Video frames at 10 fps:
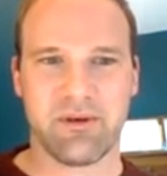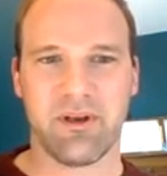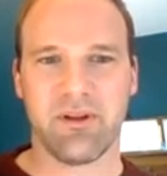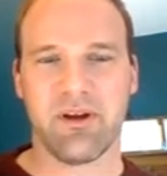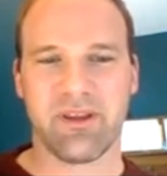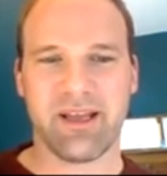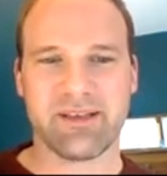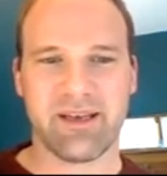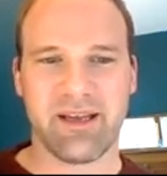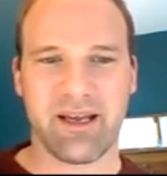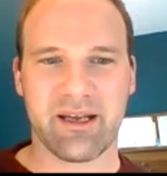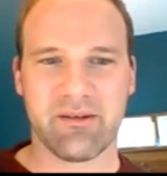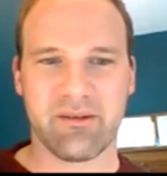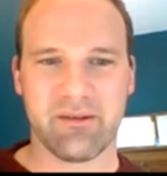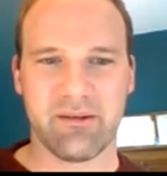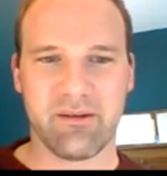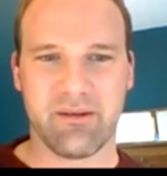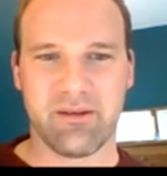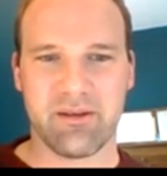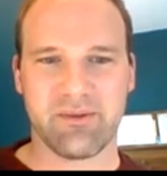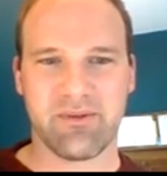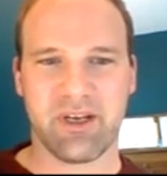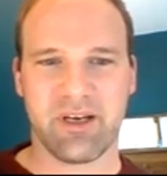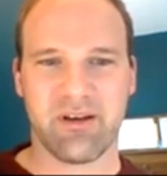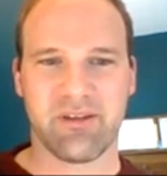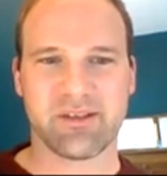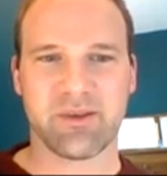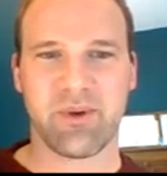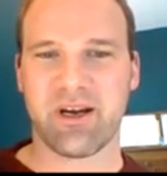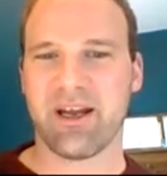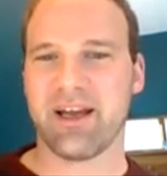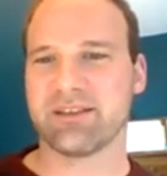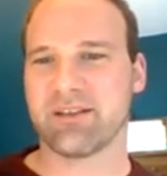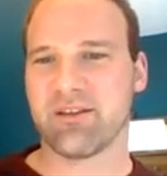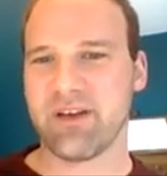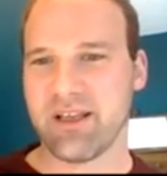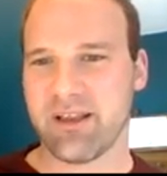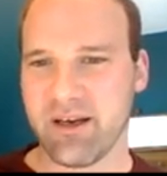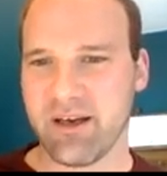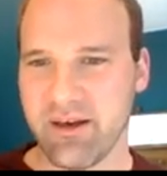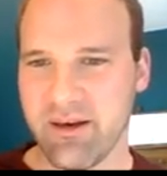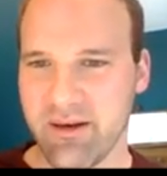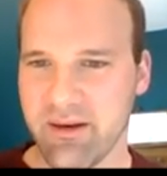along that diagonal. So we've got another square S3 in there.